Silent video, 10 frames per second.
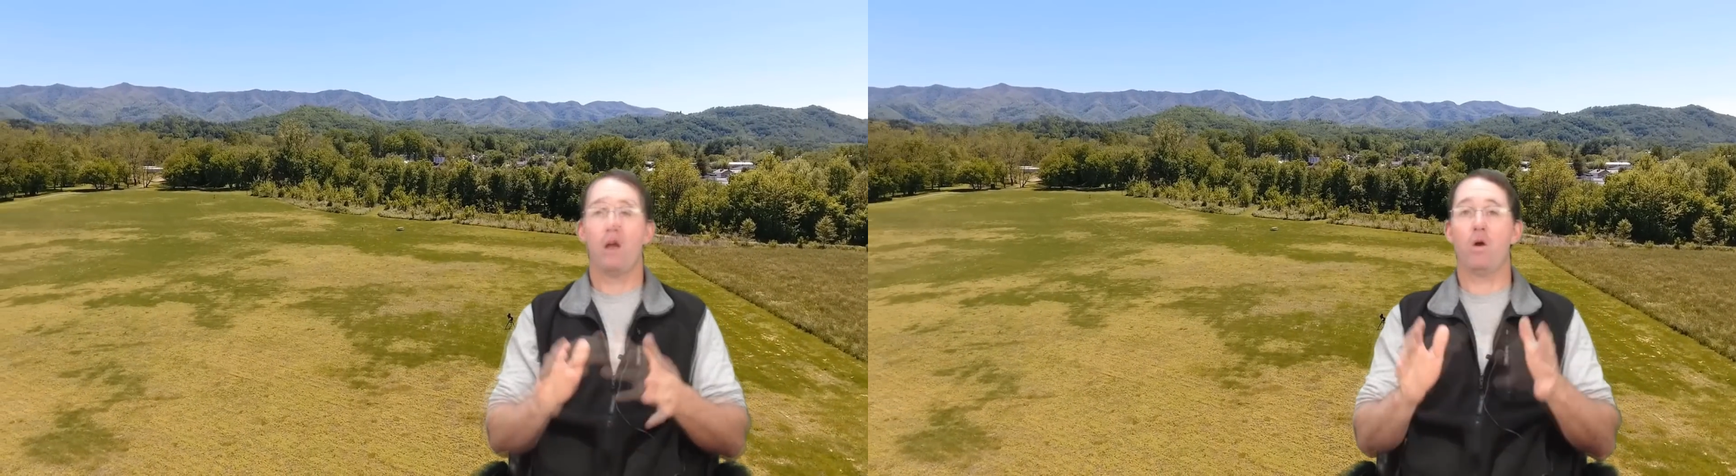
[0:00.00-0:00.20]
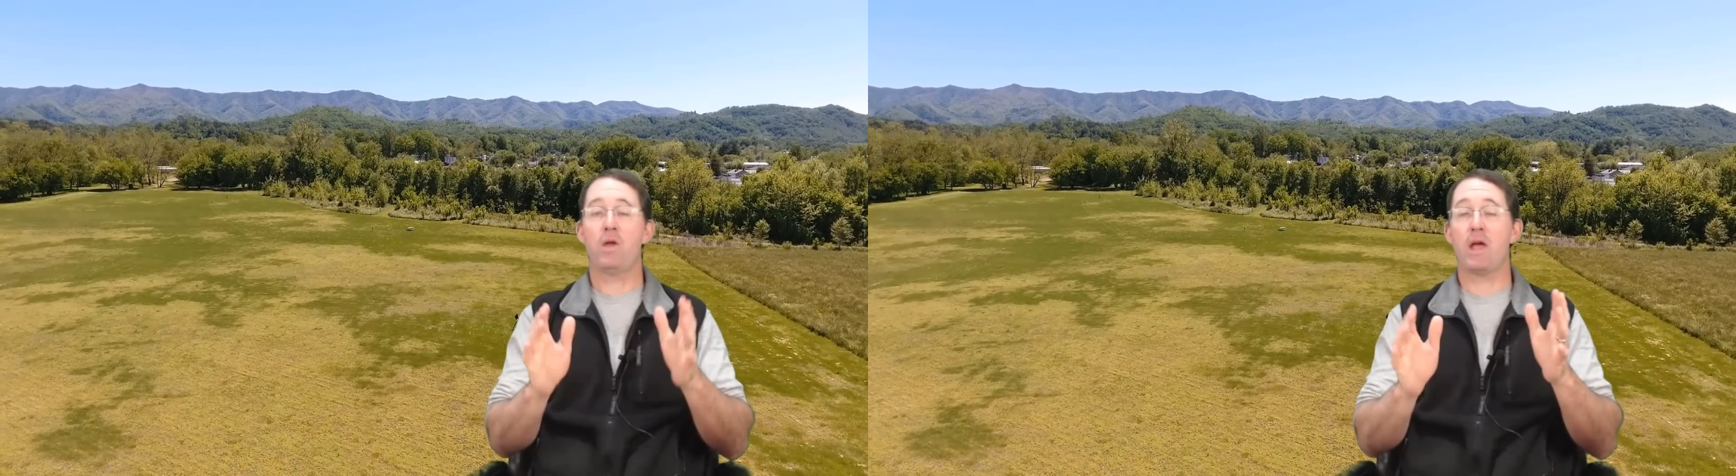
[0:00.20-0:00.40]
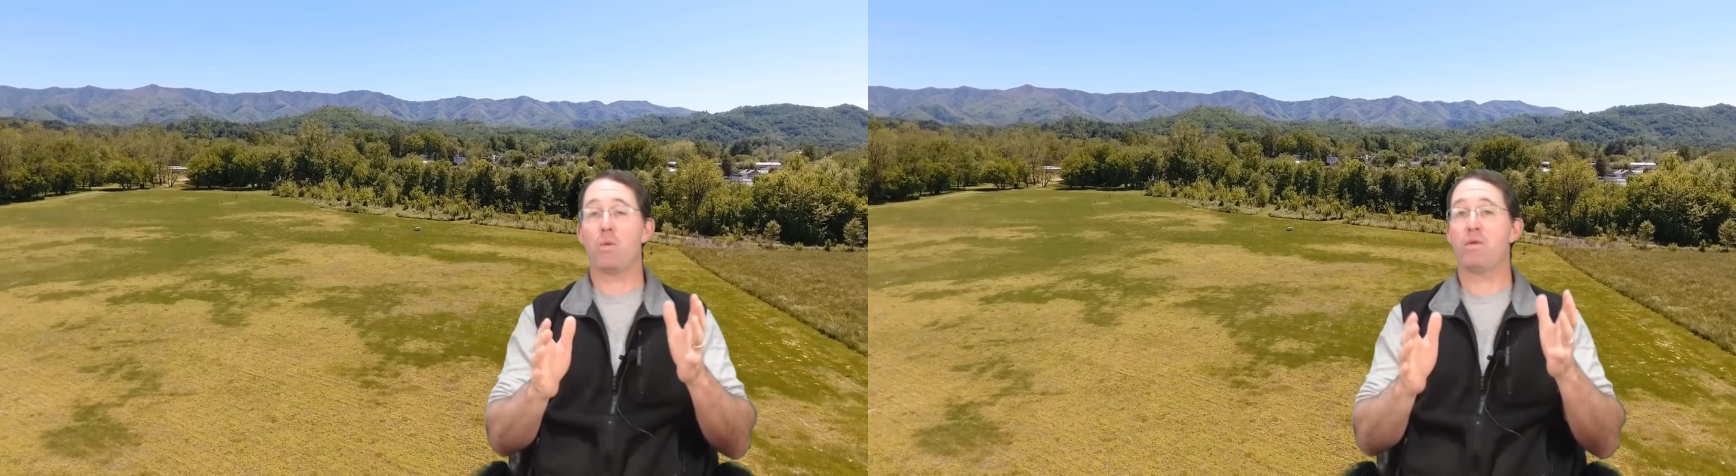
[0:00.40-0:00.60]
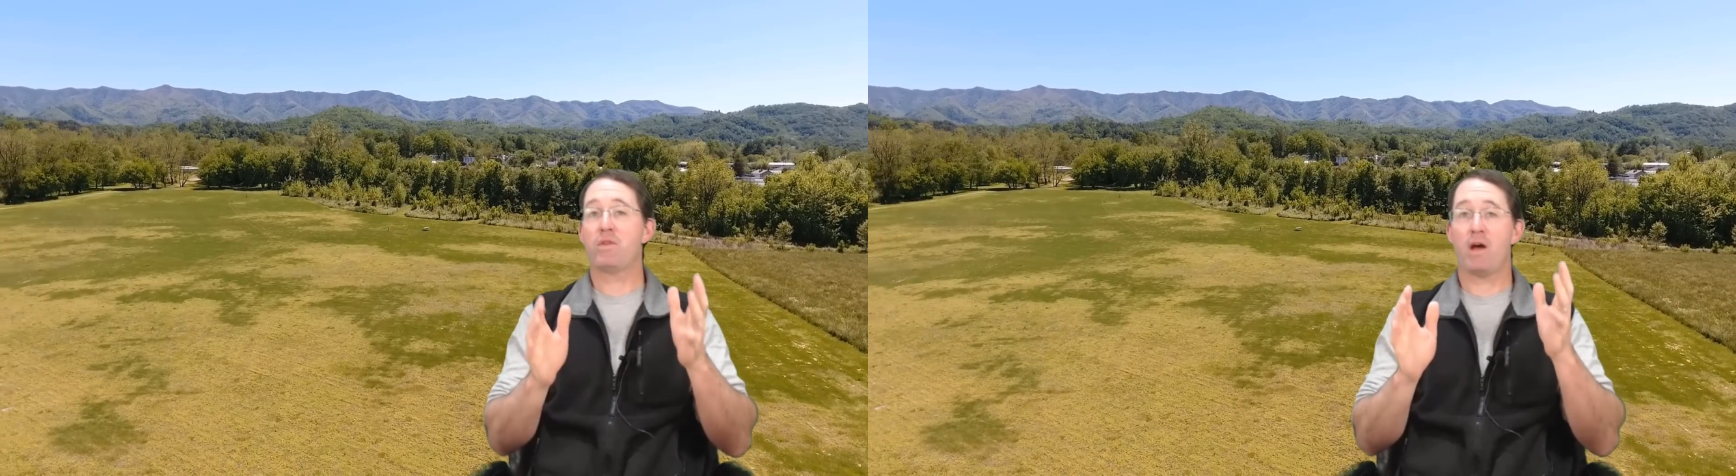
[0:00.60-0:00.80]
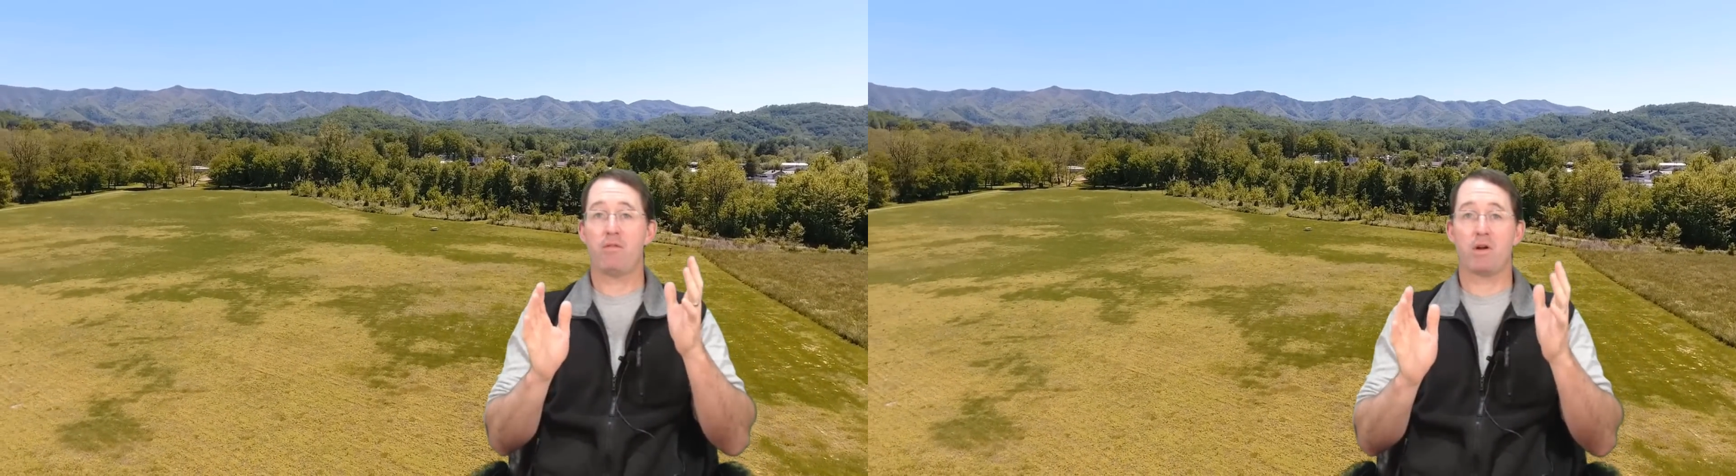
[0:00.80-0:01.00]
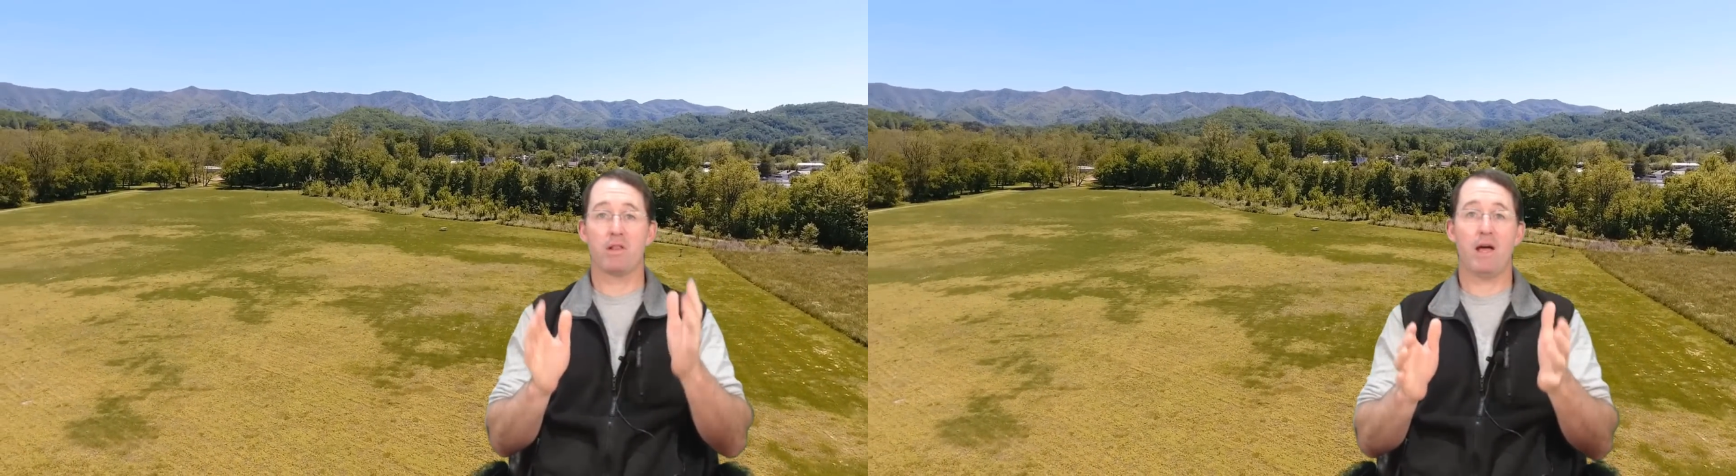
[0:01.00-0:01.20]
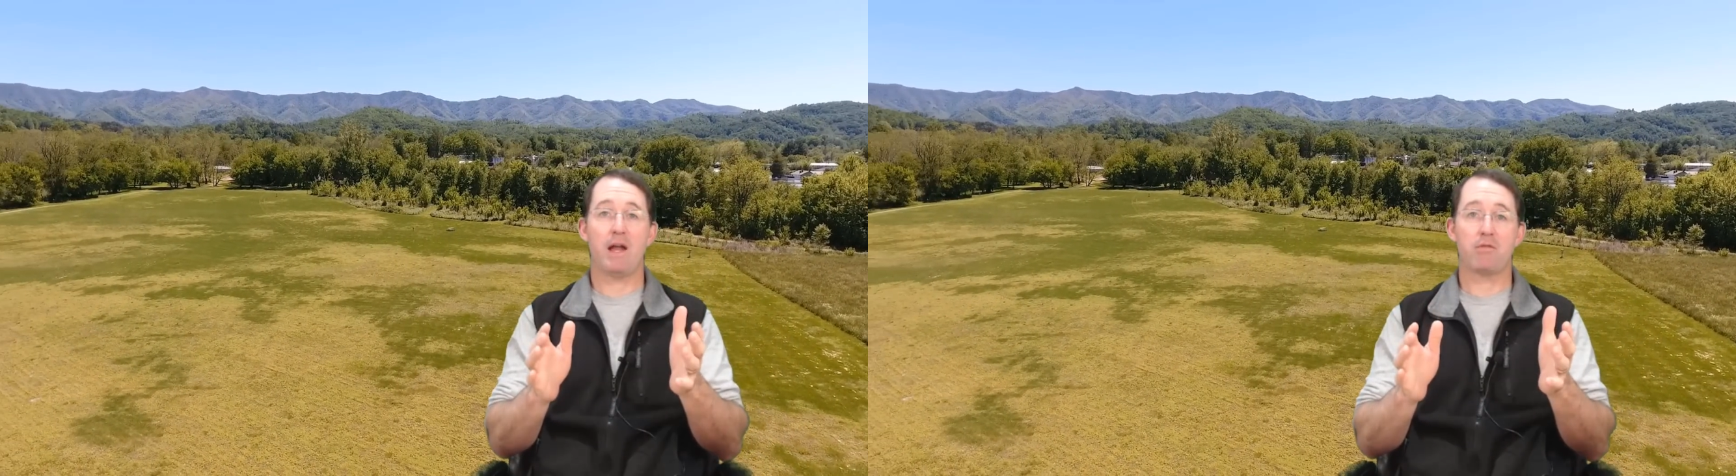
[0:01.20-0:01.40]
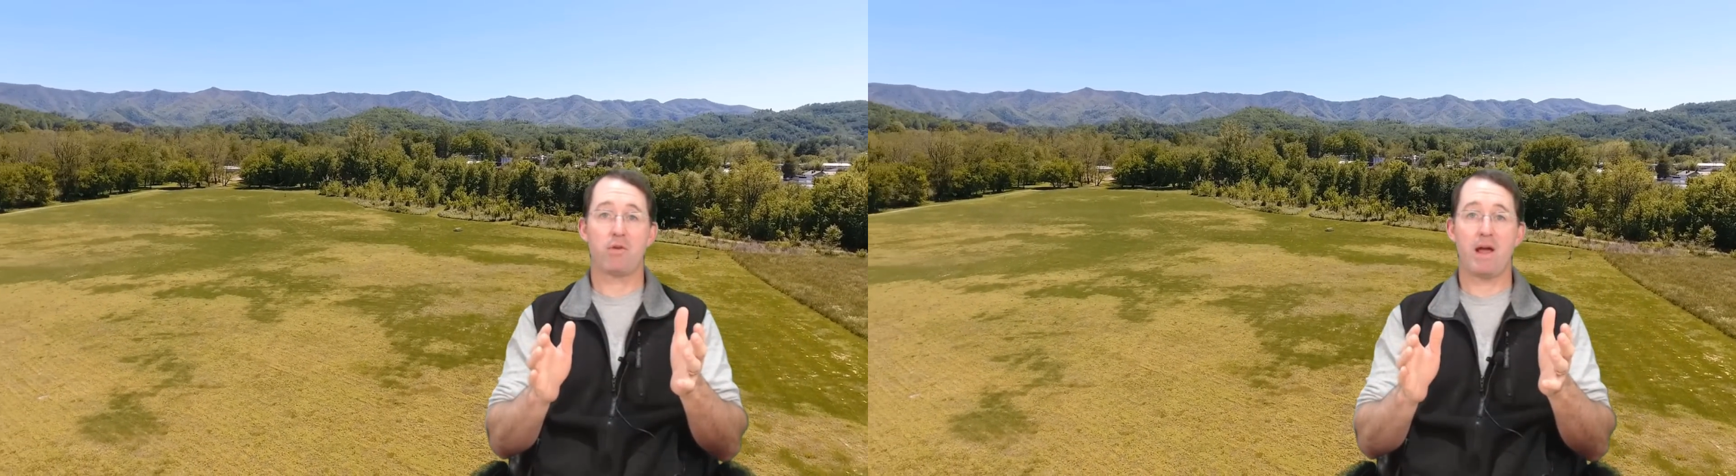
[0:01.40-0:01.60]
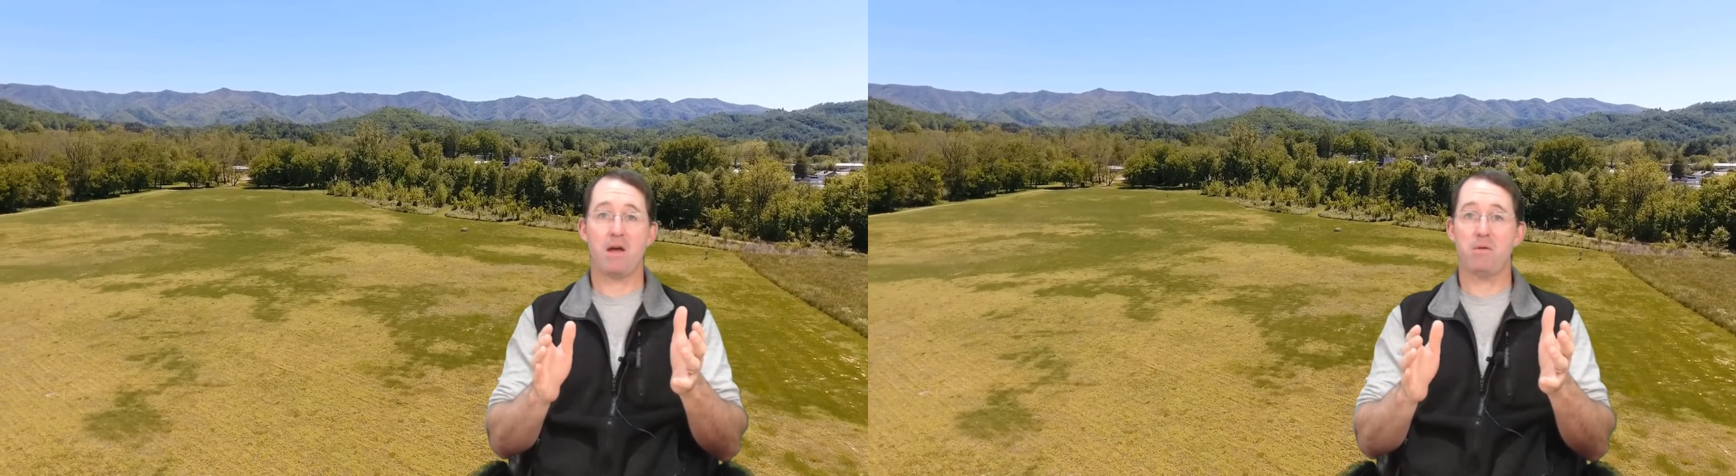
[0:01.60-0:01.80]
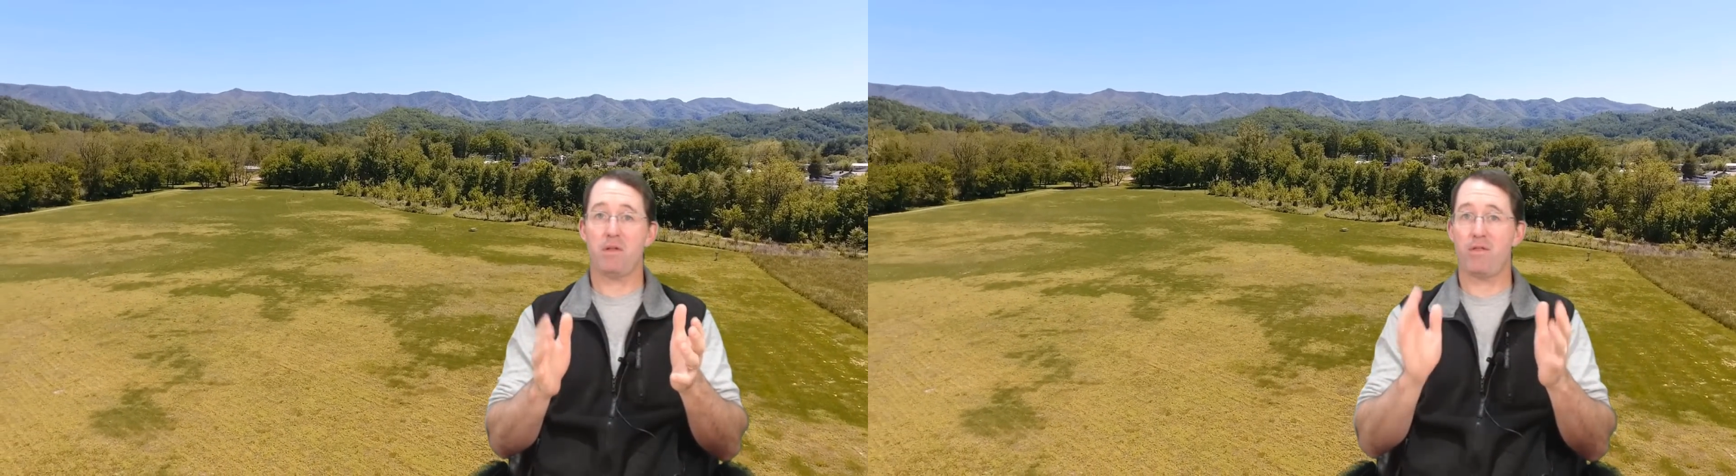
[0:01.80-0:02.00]
Okay, we've covered a lot of
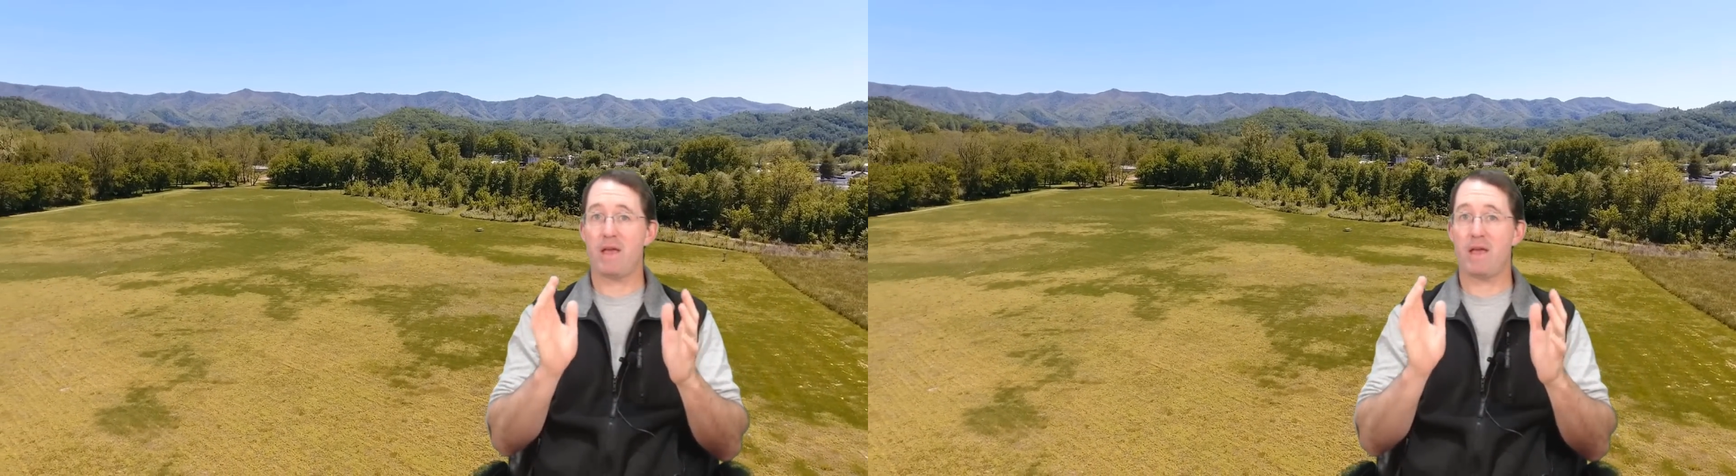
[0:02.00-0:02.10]
ground.